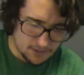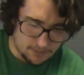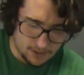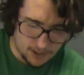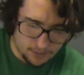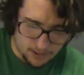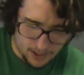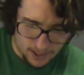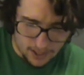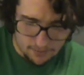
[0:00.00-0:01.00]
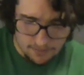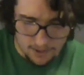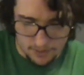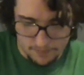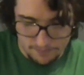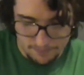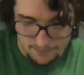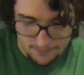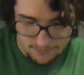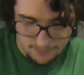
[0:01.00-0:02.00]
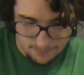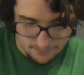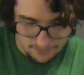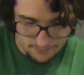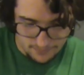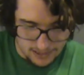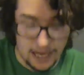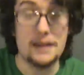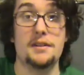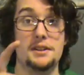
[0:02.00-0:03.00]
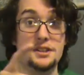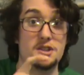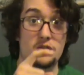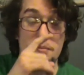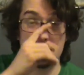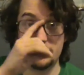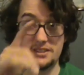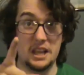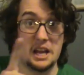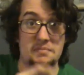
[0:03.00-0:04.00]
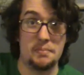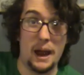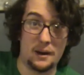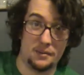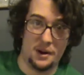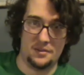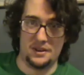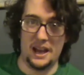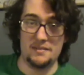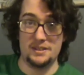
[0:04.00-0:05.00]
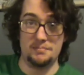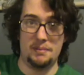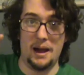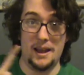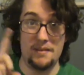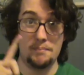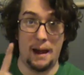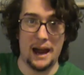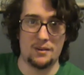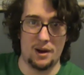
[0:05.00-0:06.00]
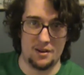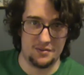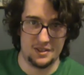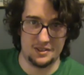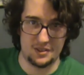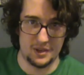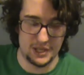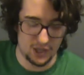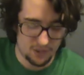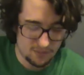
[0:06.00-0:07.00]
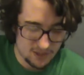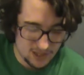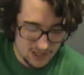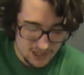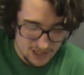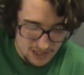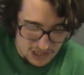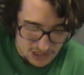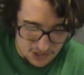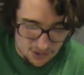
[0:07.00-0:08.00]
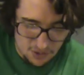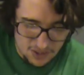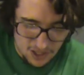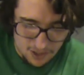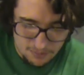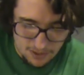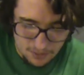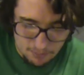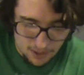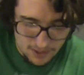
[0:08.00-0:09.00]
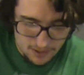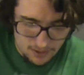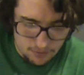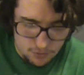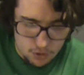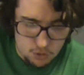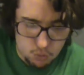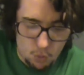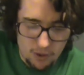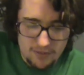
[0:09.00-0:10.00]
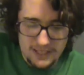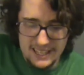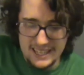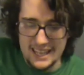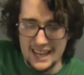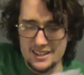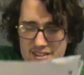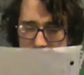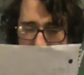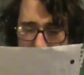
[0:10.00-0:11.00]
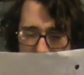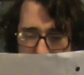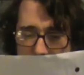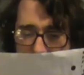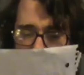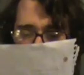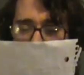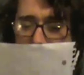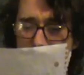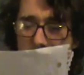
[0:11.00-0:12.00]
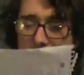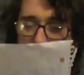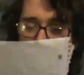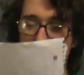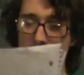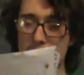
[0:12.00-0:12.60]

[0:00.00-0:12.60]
But anyway, I have a I have a description slash background. I have a I have a background for this creature. The gold golems are the product of the dwarven kings of, of, of yesteryear,